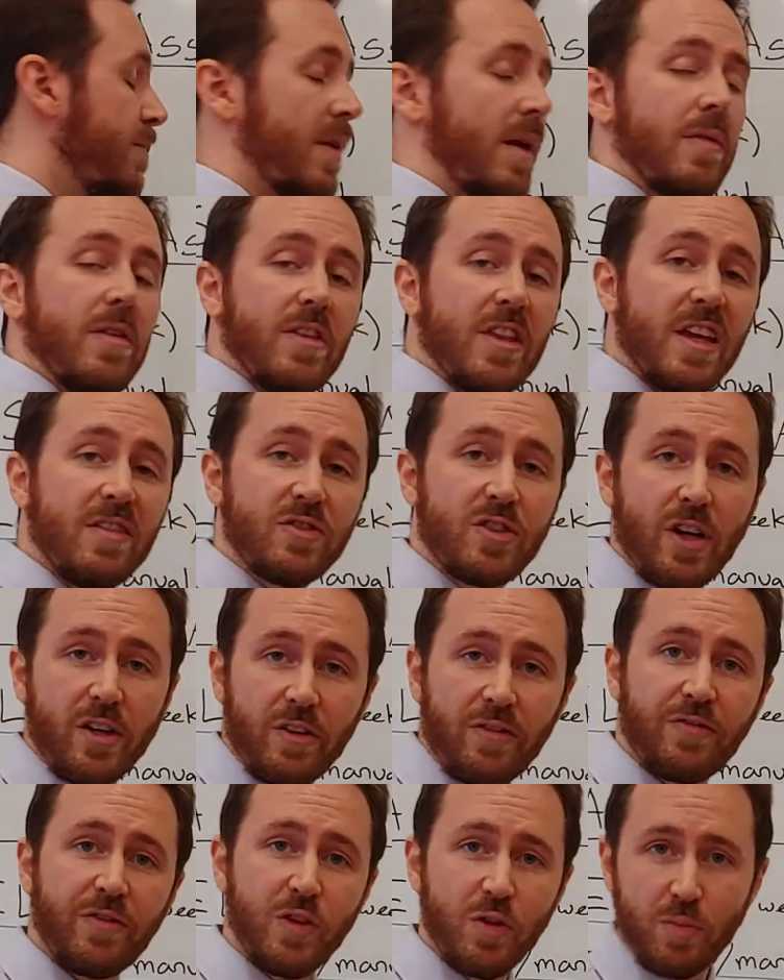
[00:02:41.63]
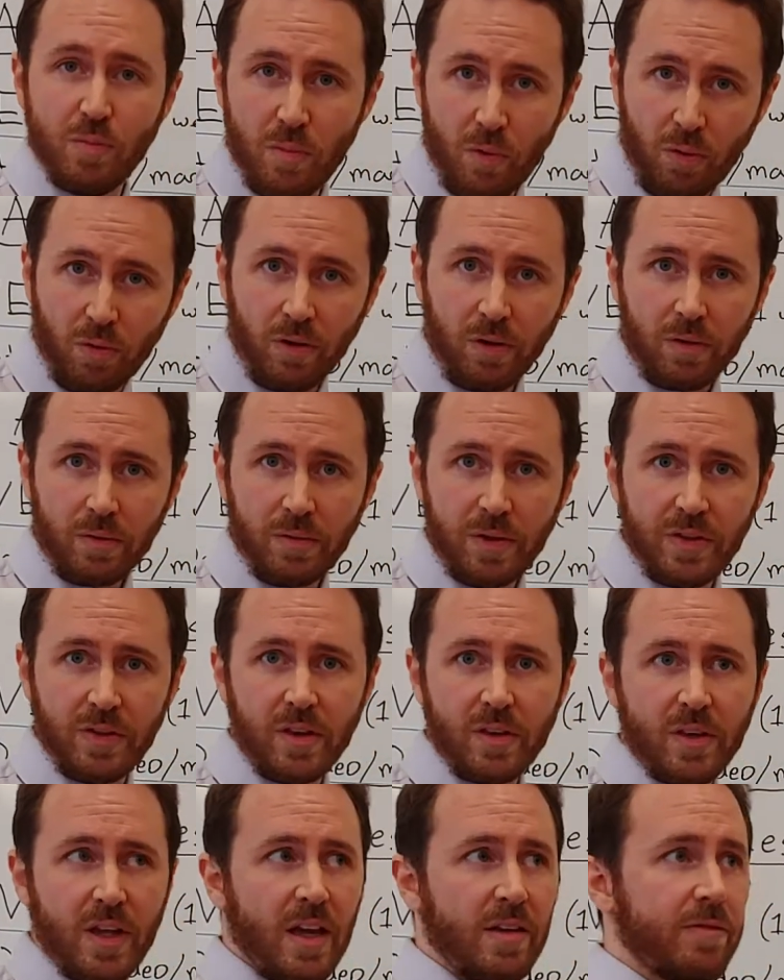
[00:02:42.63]
Maybe they've done a few more
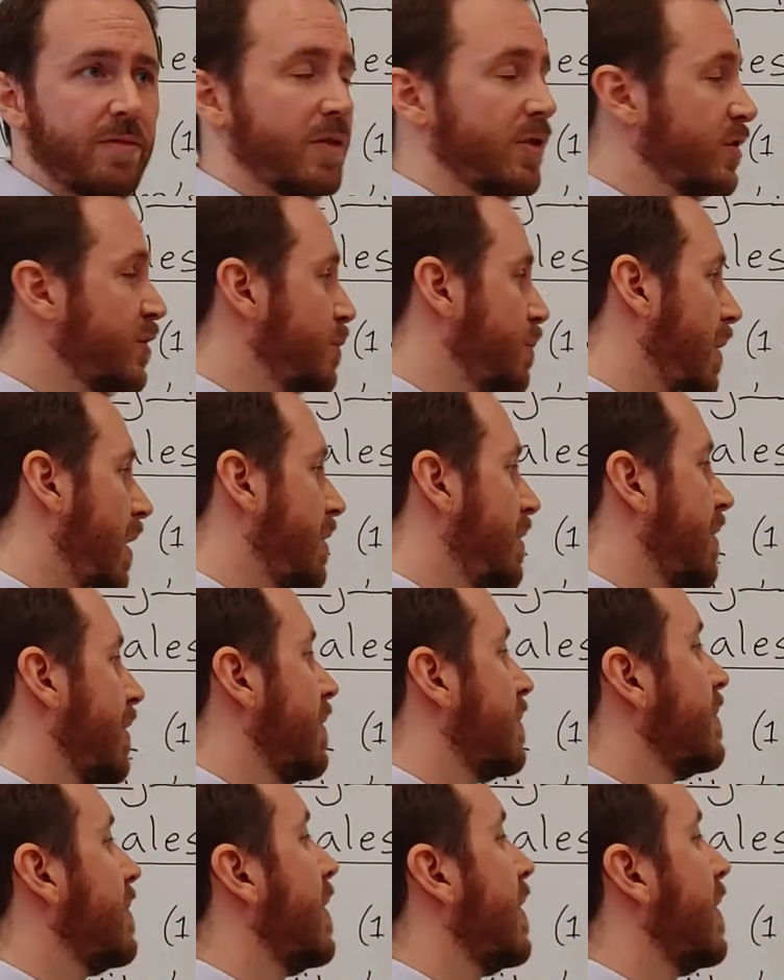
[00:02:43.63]
within that first month,